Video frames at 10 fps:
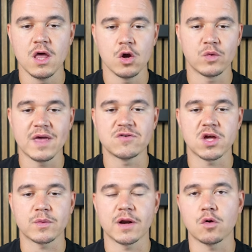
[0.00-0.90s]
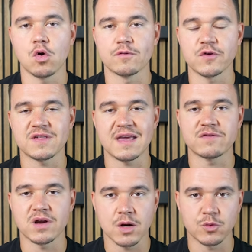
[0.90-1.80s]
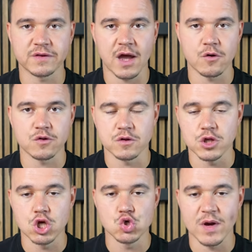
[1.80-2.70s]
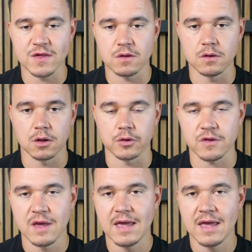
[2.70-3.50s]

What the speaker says: we have generated over 700,000 US dollars.